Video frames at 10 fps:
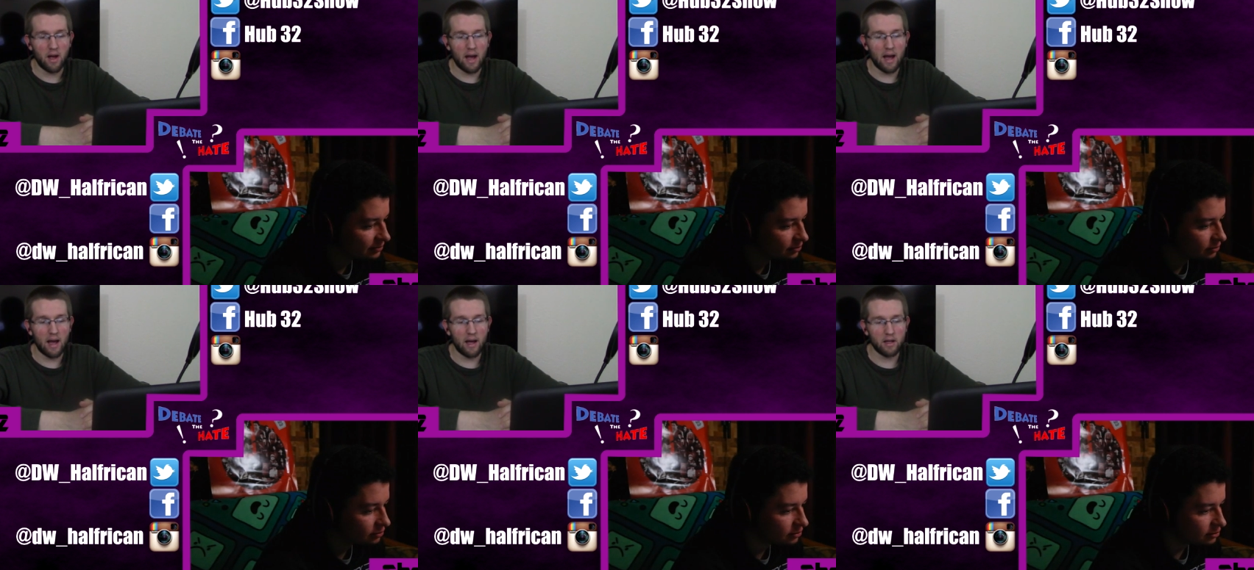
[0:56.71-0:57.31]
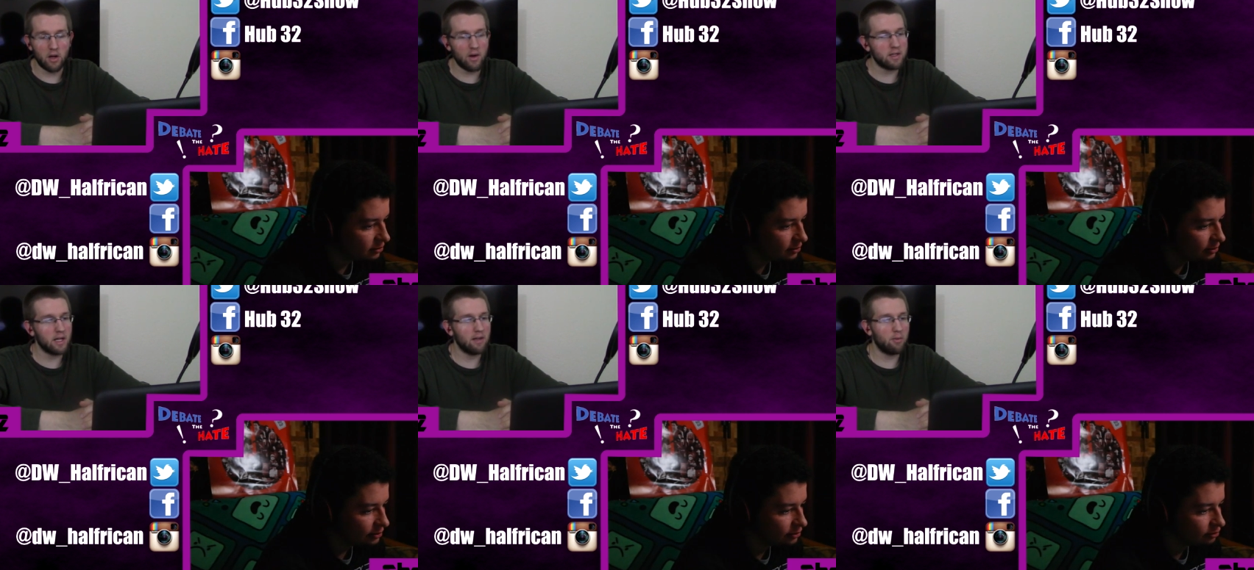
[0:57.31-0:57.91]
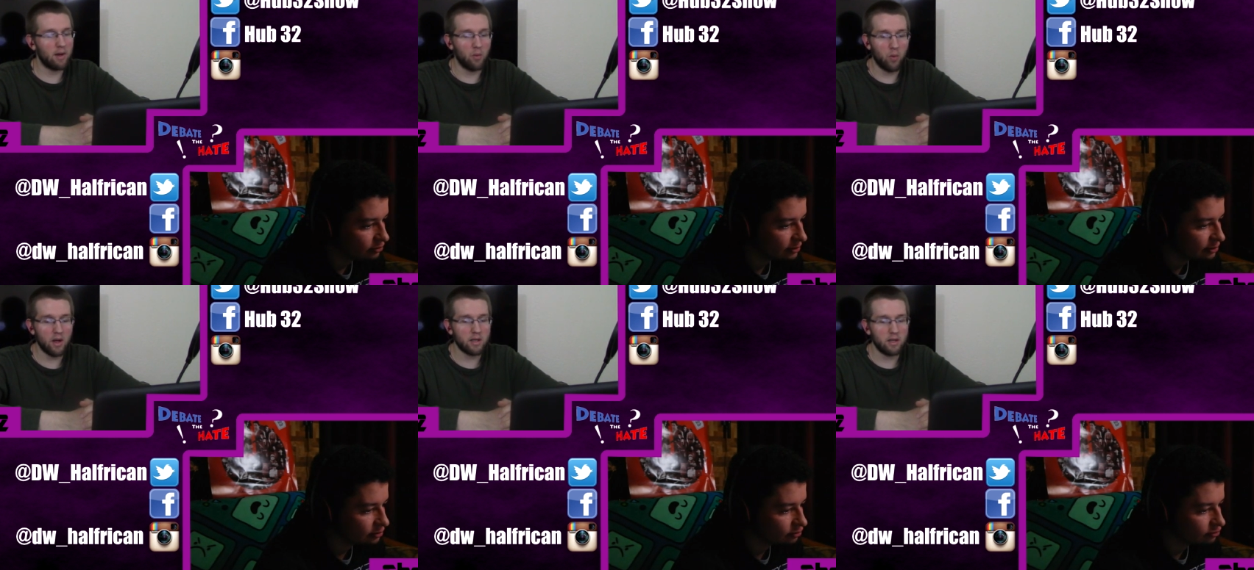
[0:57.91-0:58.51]
Speaker 1: uh, go ahead and tell everybody
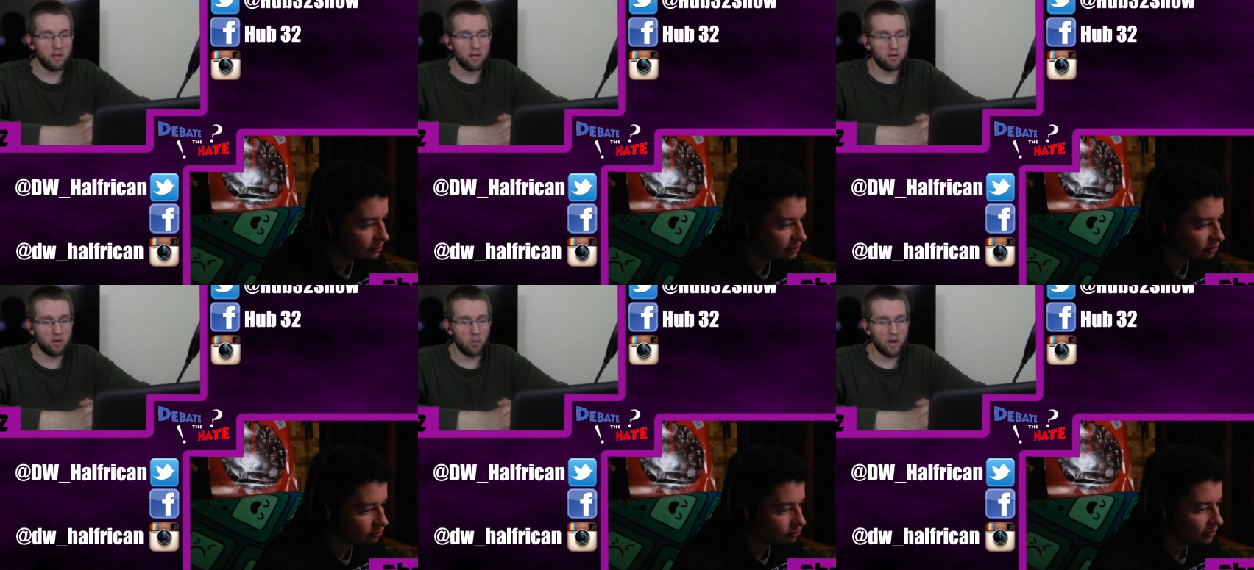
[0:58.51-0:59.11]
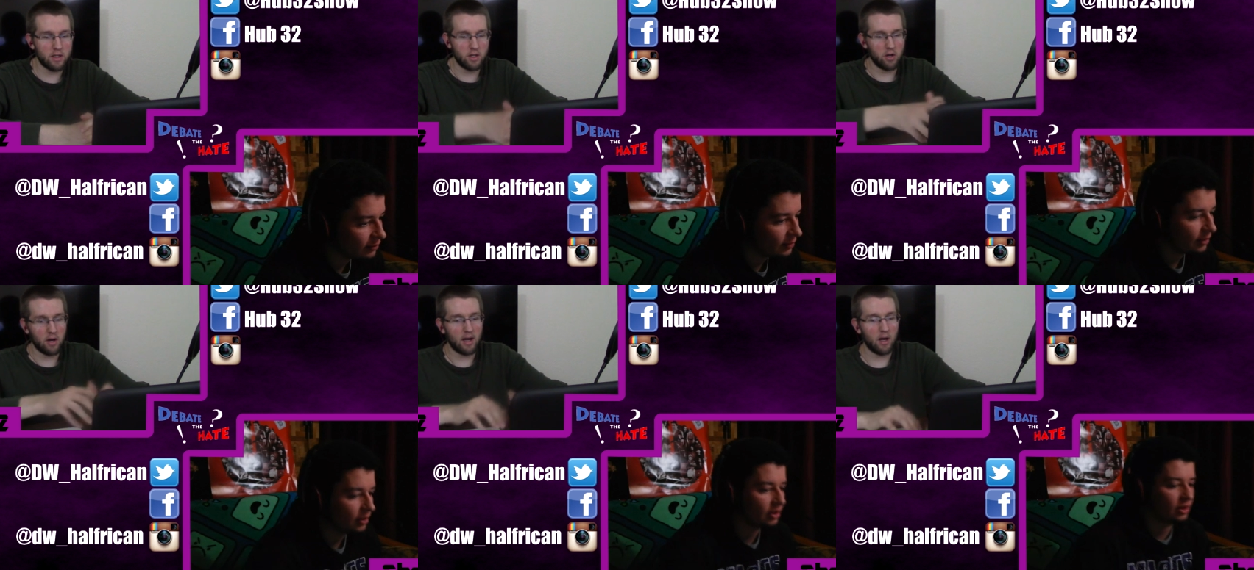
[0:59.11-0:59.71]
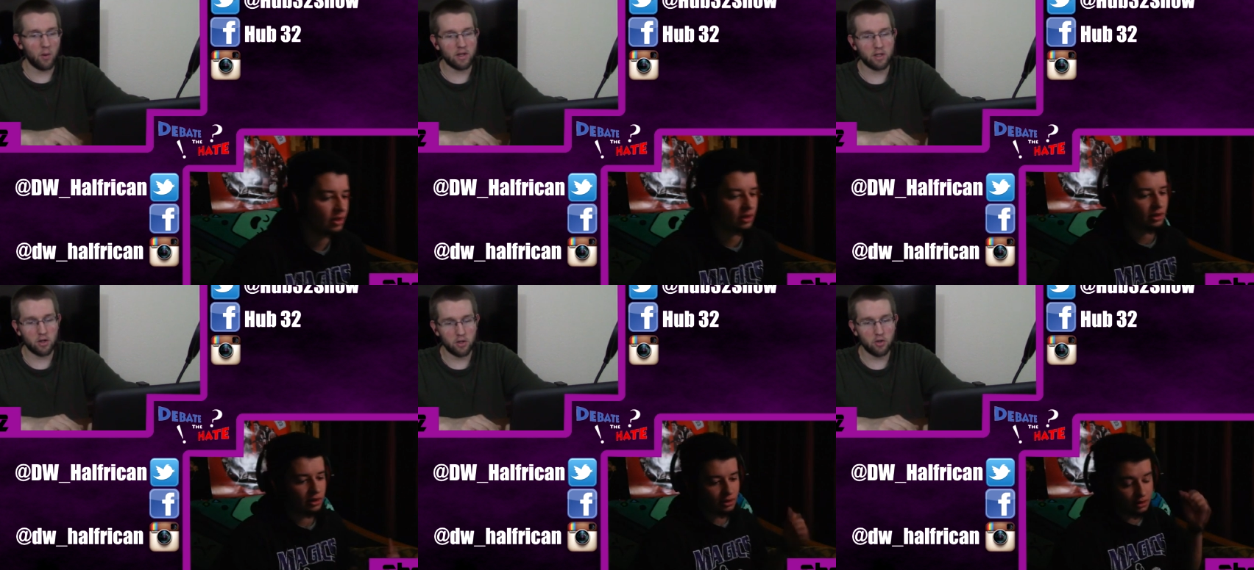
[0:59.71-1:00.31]
what do you do? What is your uh, what
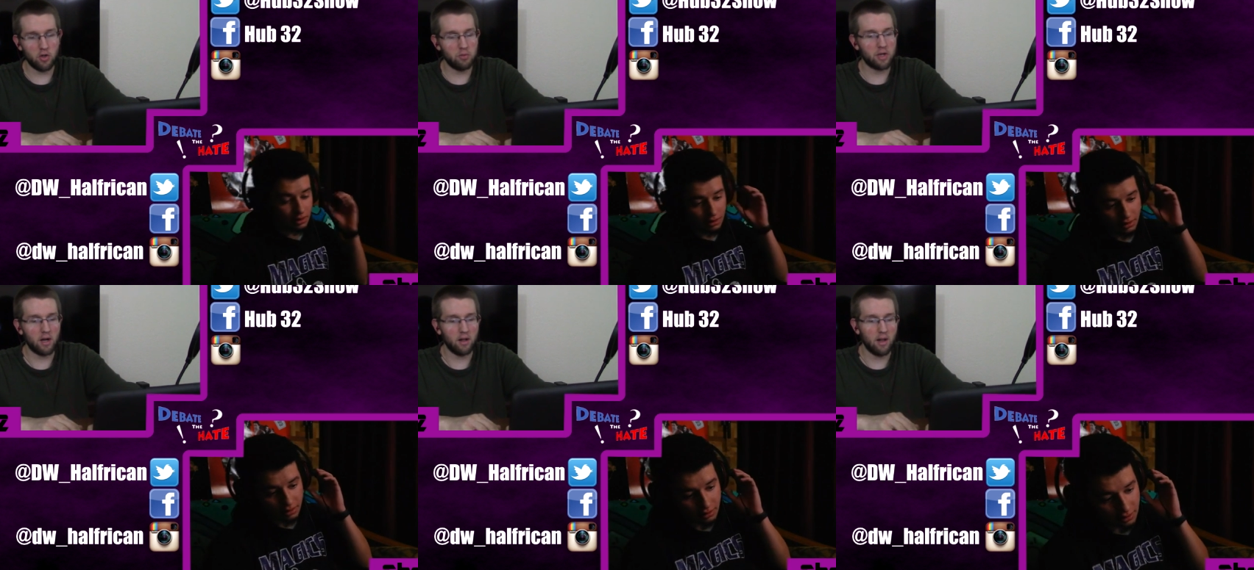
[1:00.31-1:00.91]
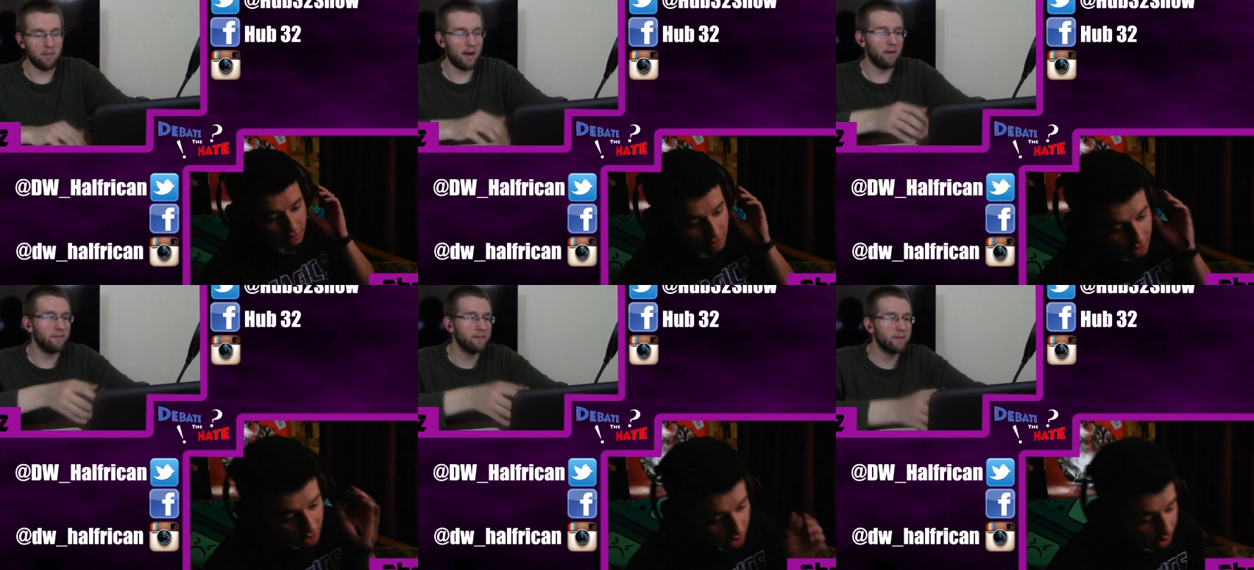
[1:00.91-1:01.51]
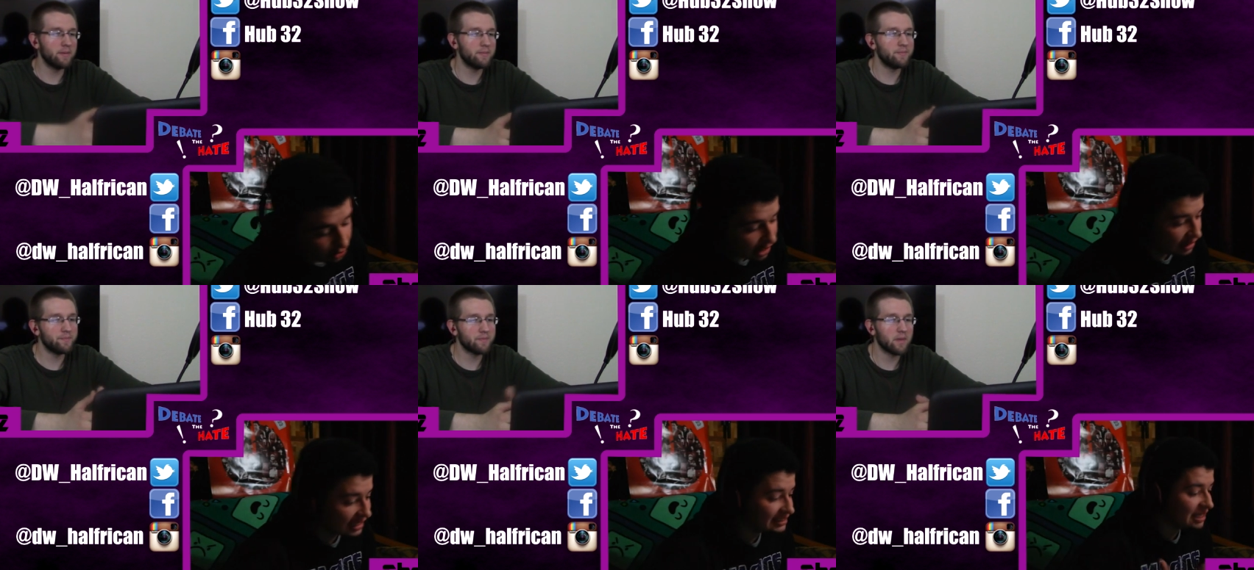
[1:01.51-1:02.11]
is your YouTube channel about?
Speaker 2: Okay,
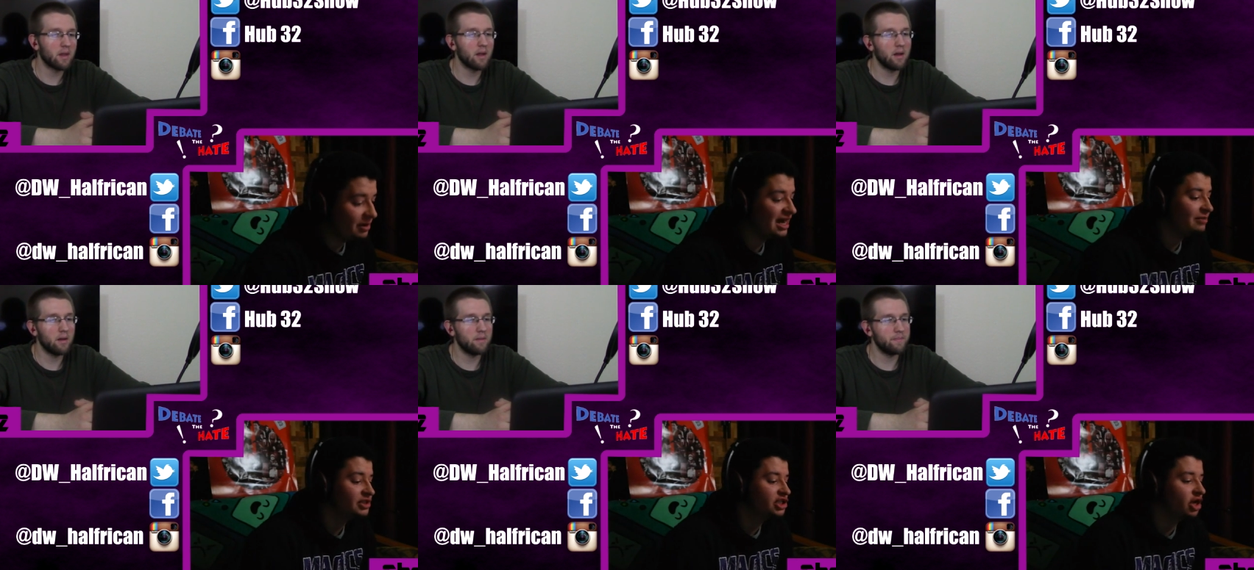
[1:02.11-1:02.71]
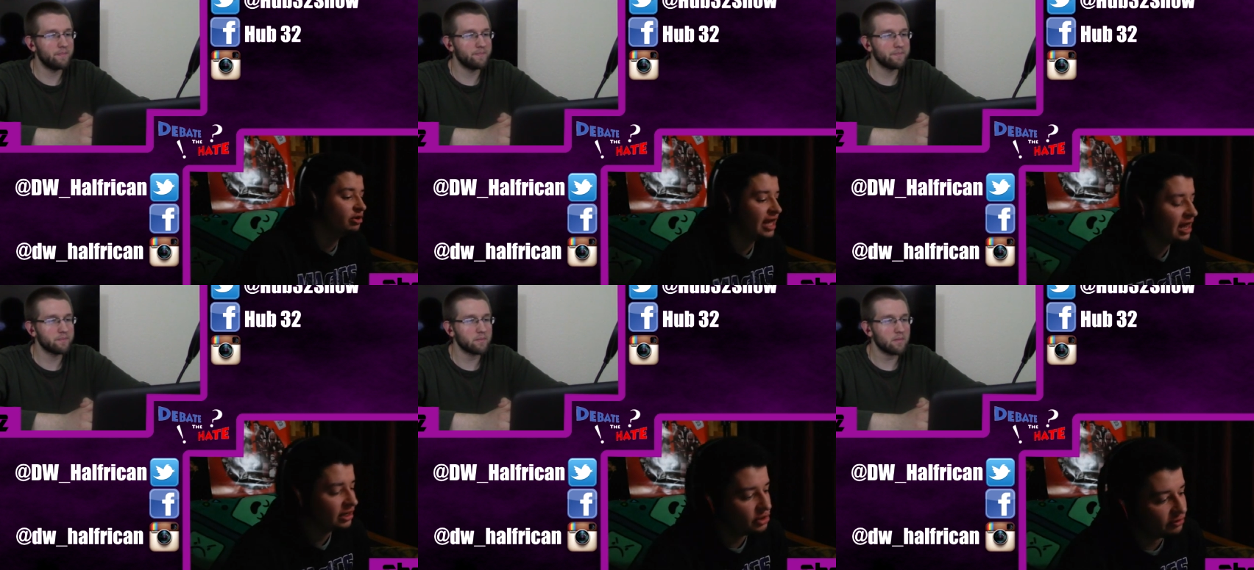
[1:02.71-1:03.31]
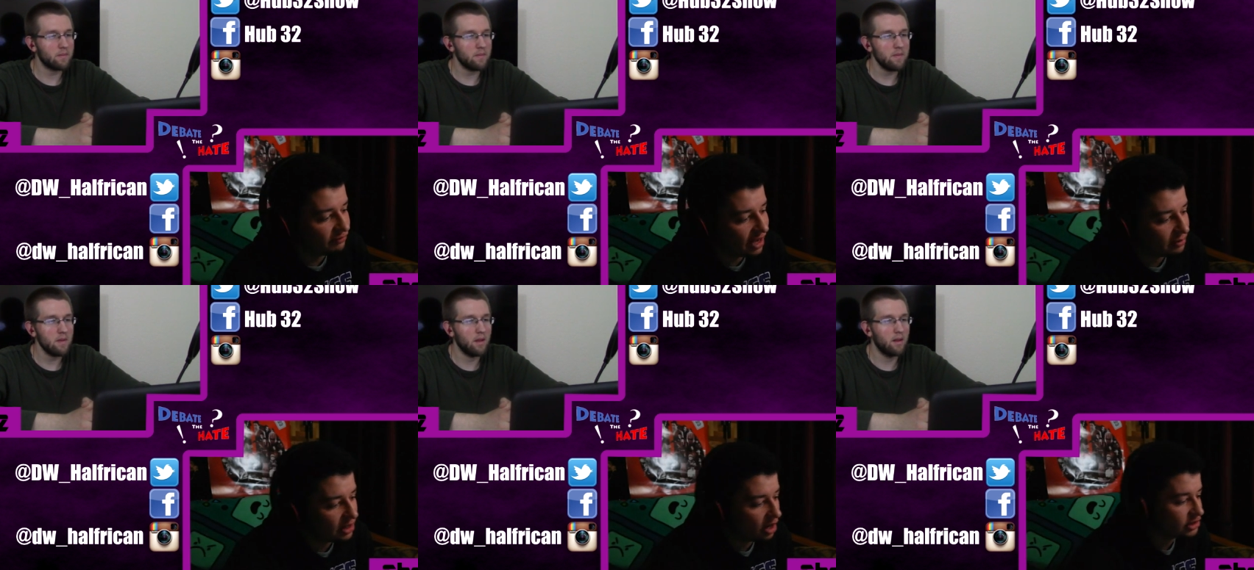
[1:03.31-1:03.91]
like you said, my name is Shodan. You can
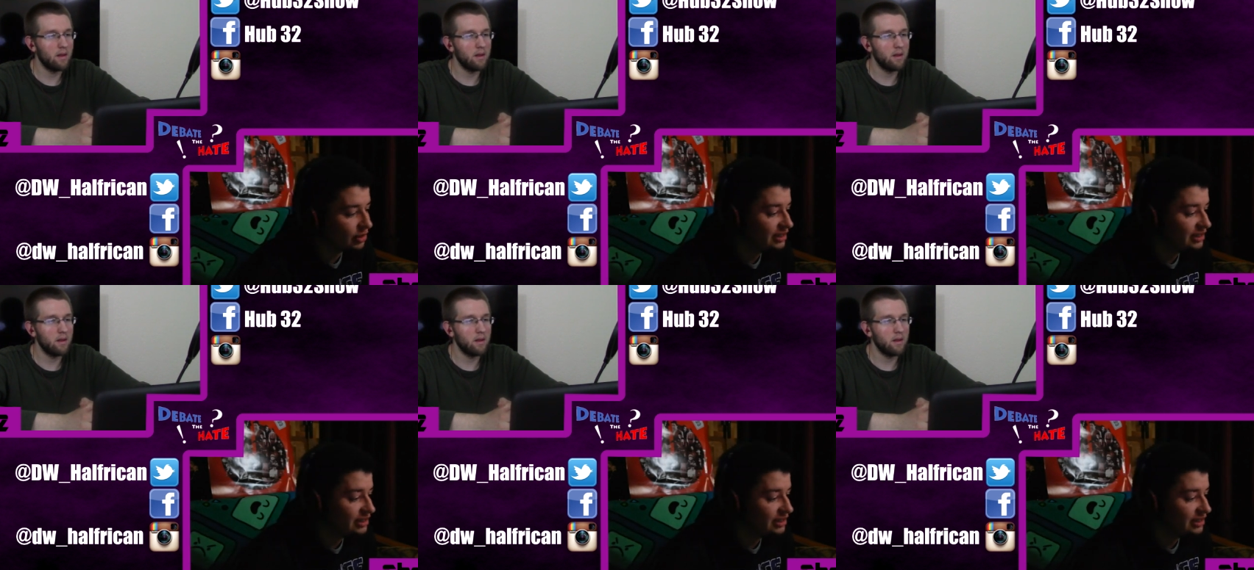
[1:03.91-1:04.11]
find me also